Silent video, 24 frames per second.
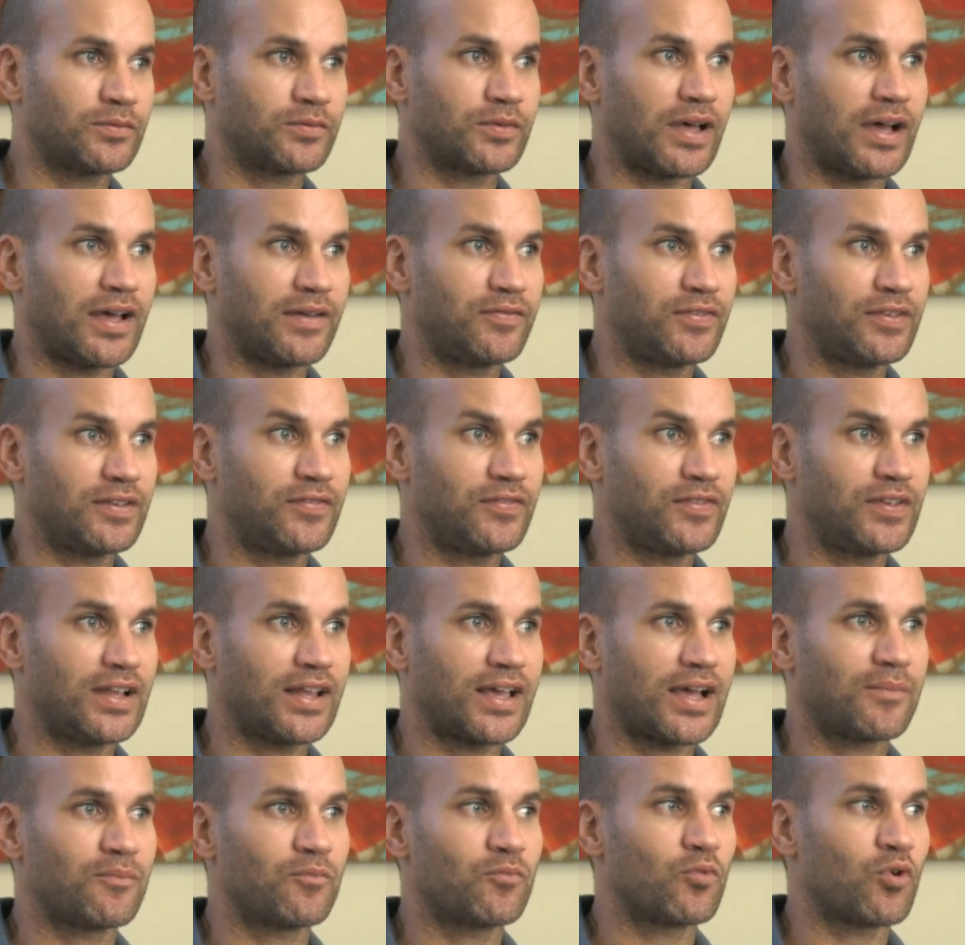I feel
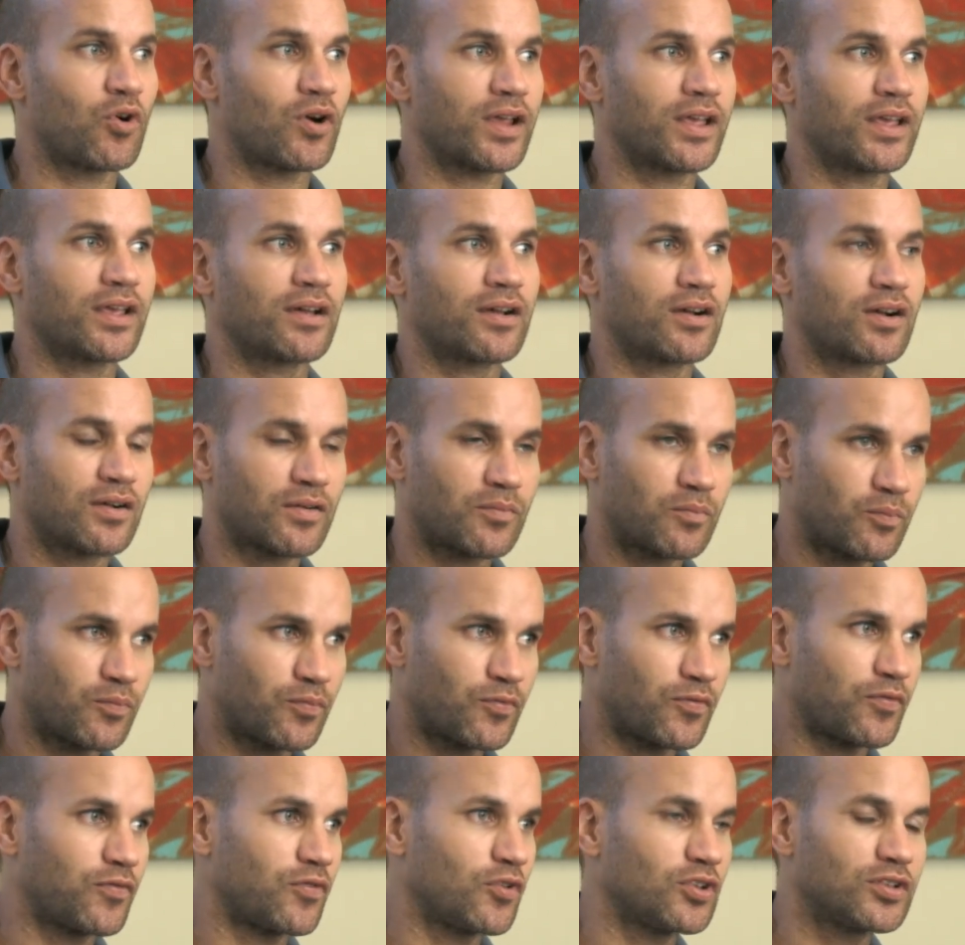like I'm working
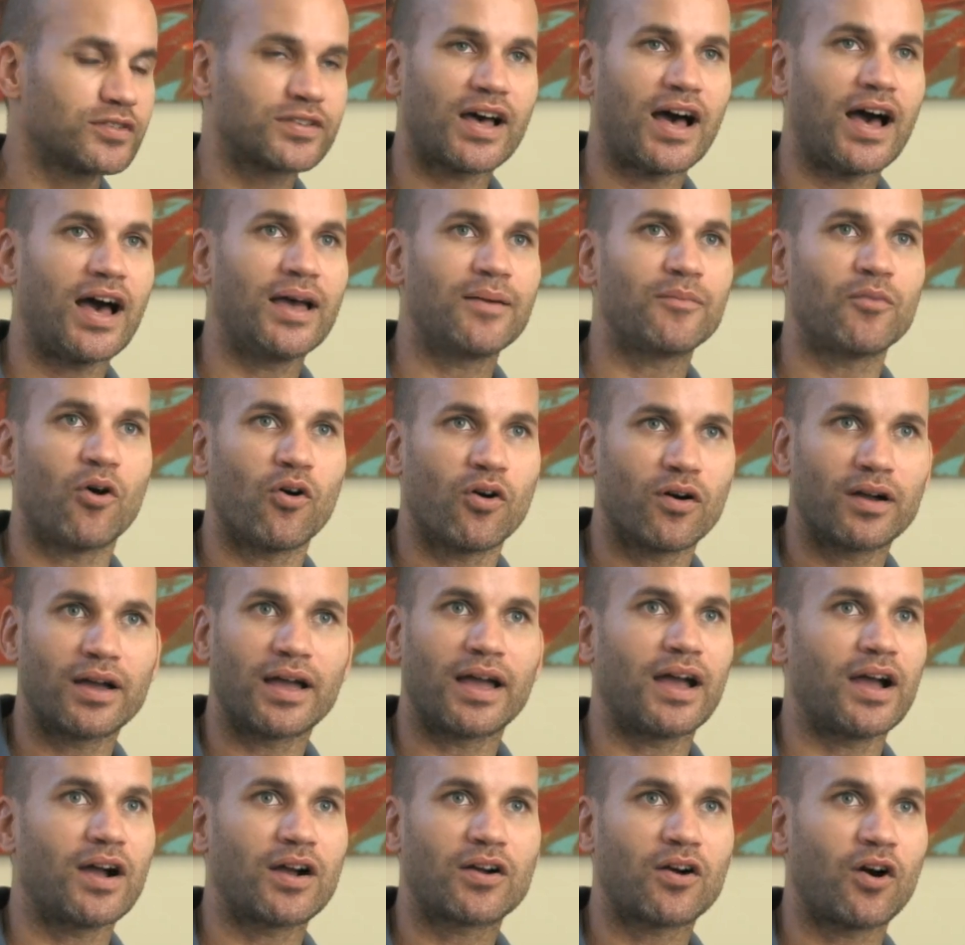full time,
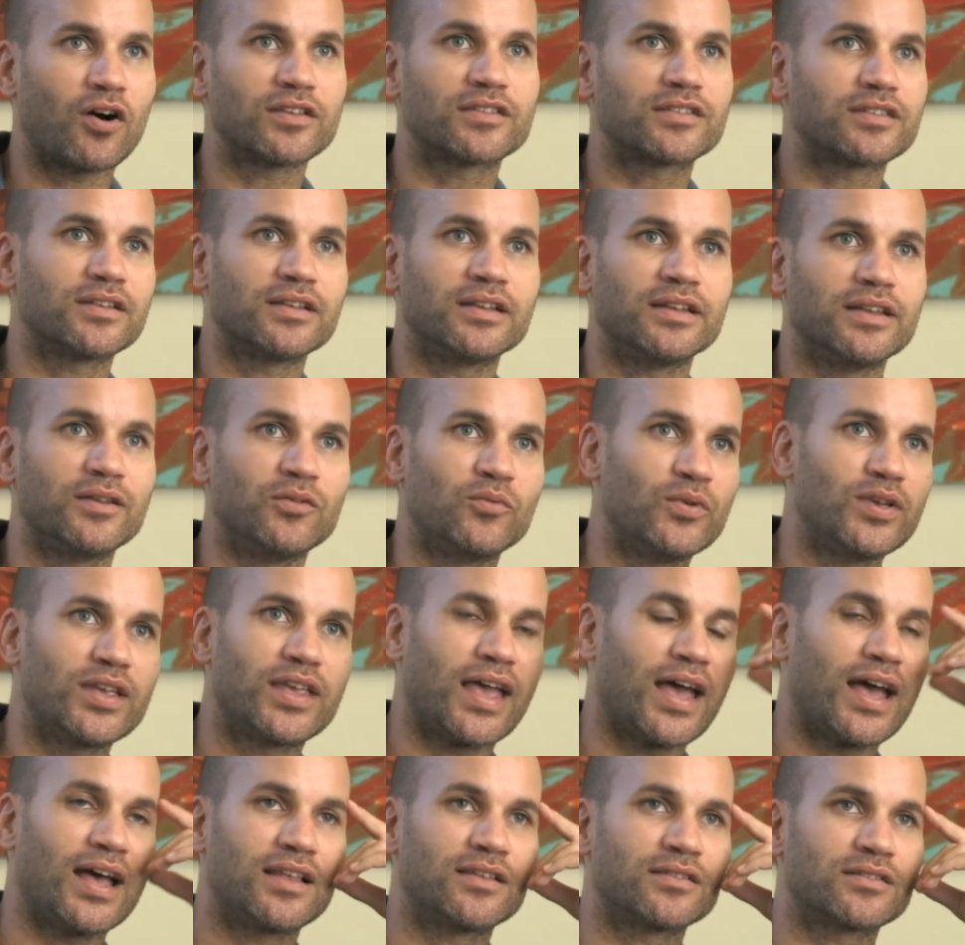constantly,
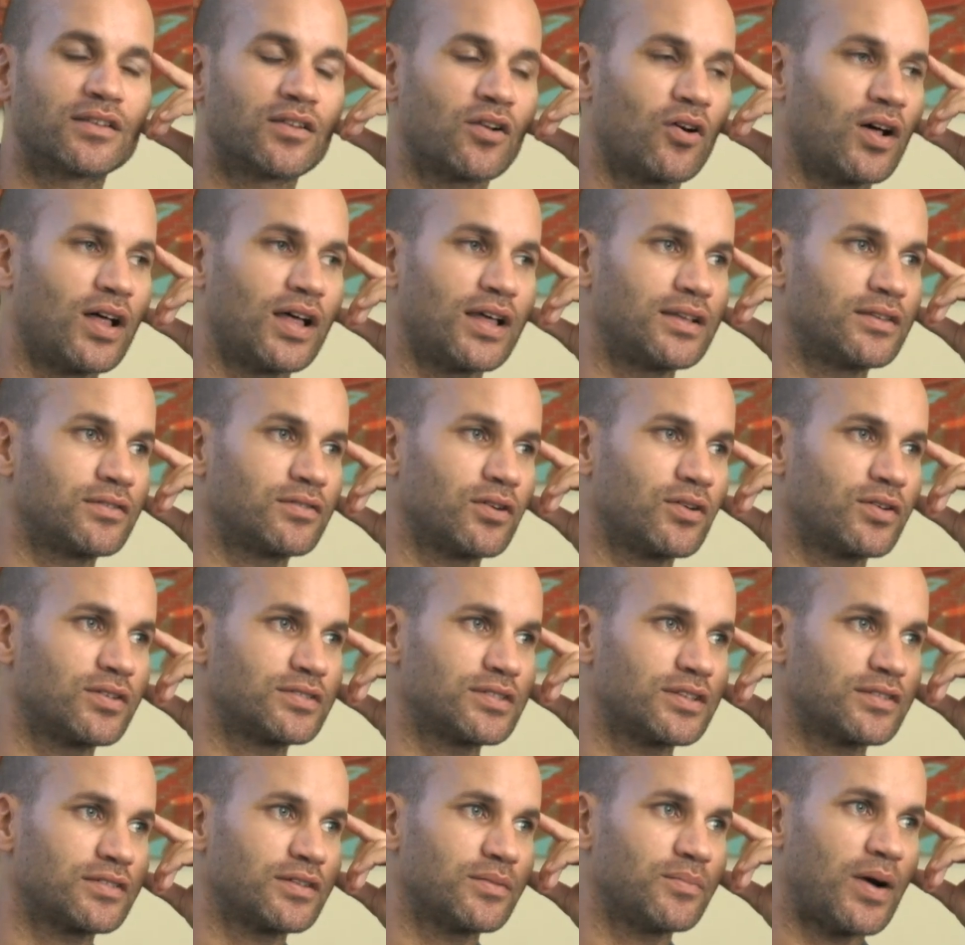weekends and all that, and so it's
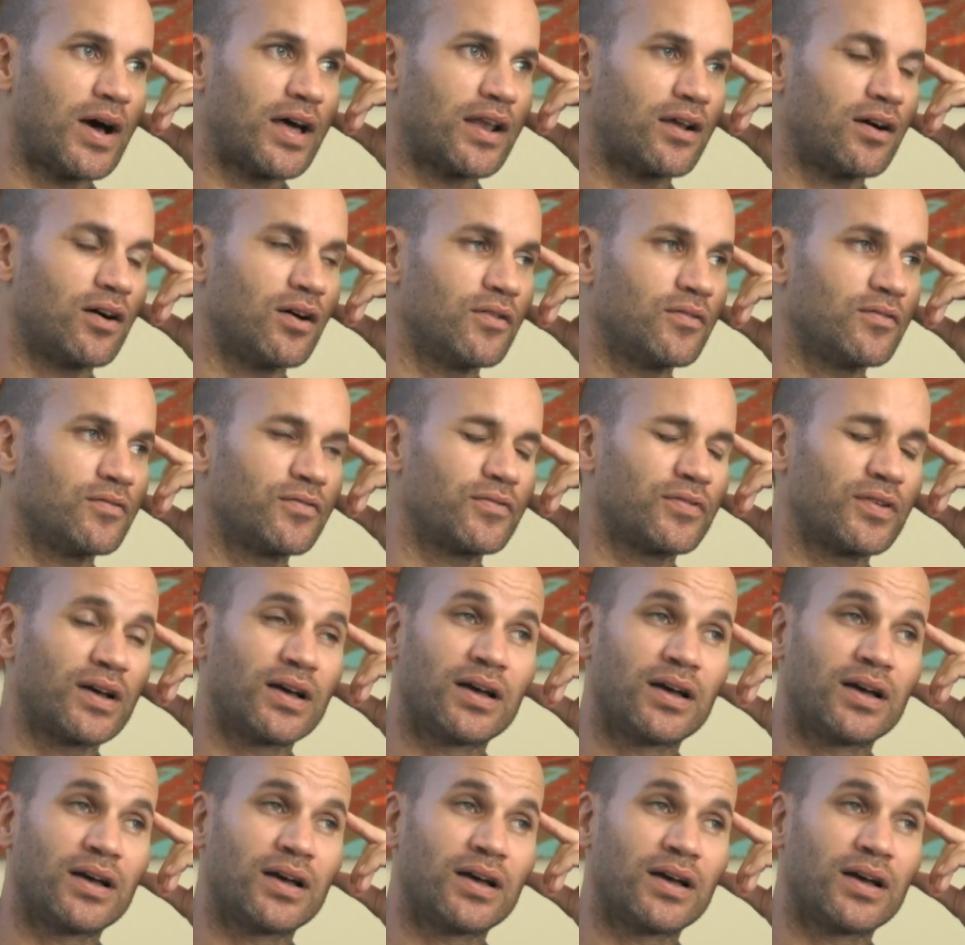just a matter of